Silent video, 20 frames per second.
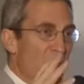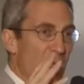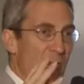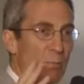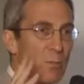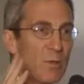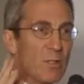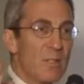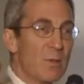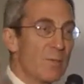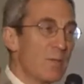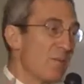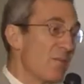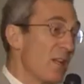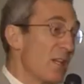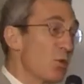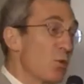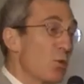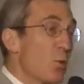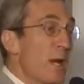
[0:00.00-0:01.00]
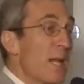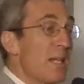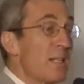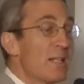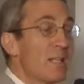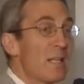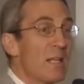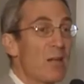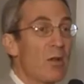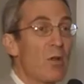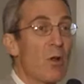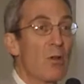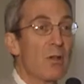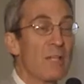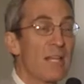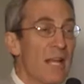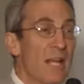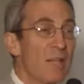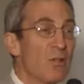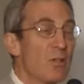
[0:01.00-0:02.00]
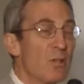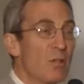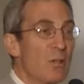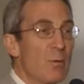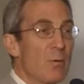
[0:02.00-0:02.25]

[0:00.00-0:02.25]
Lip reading: Muslims, if they translated all the ancient